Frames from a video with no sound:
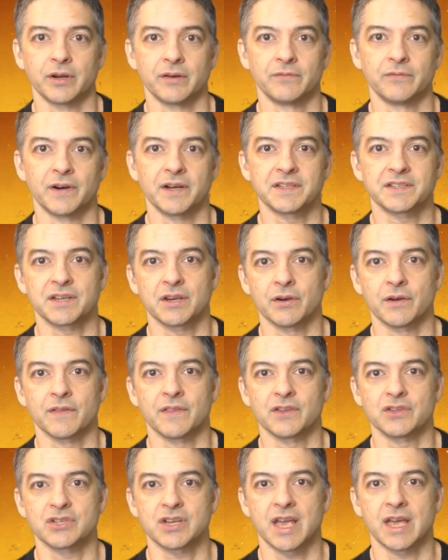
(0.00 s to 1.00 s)
advice here on
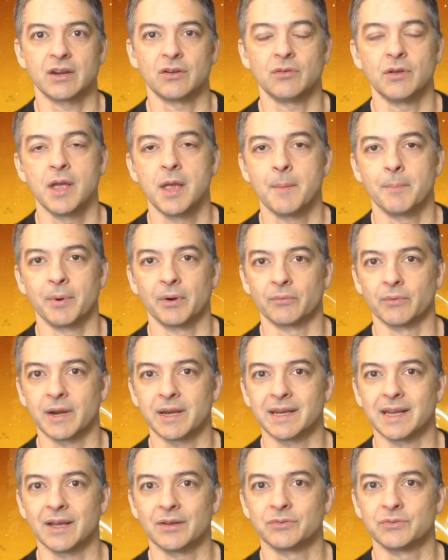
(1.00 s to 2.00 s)
the channel, but
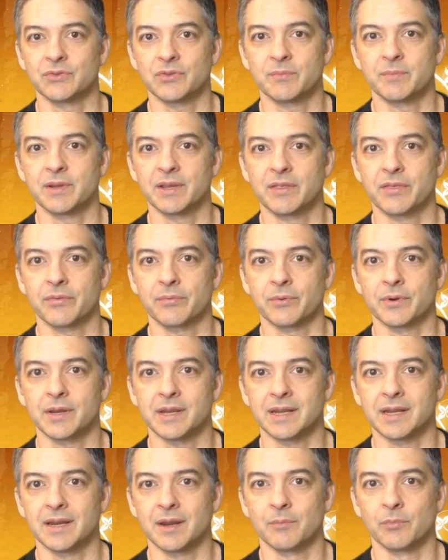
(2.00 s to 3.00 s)
right now do the big
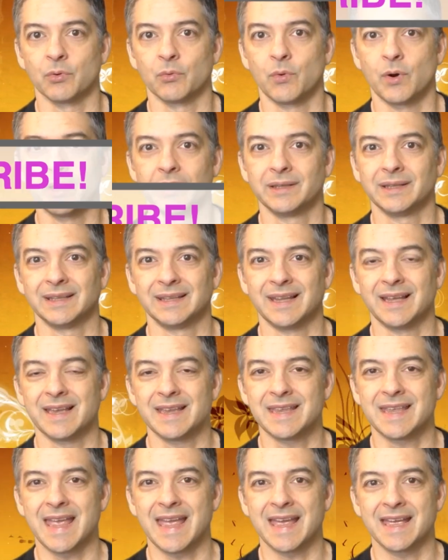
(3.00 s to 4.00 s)
three. Number one,
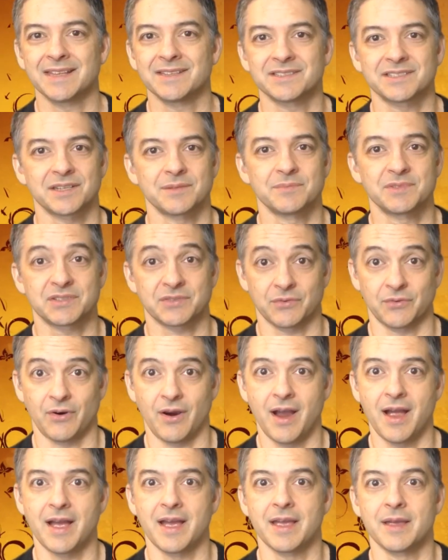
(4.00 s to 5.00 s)
like and
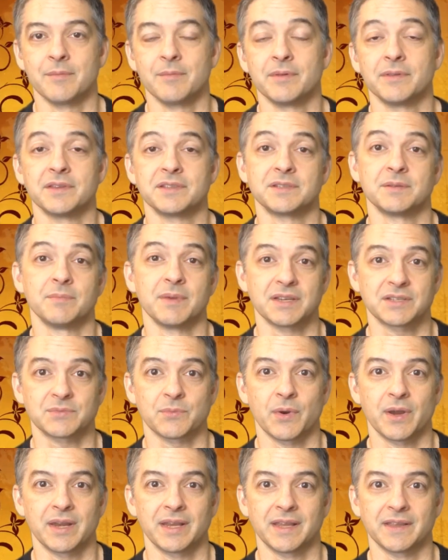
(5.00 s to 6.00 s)
subscribe. It's the best
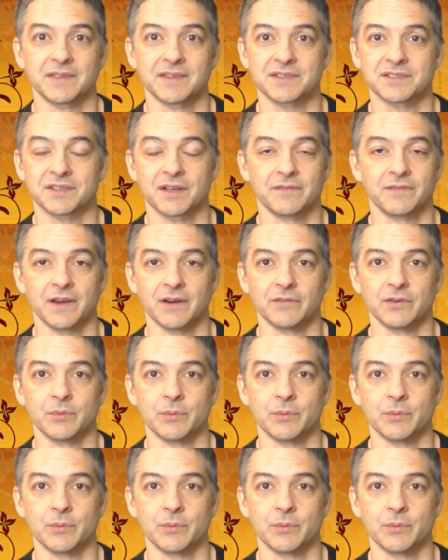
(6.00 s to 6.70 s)
way to get the stuff every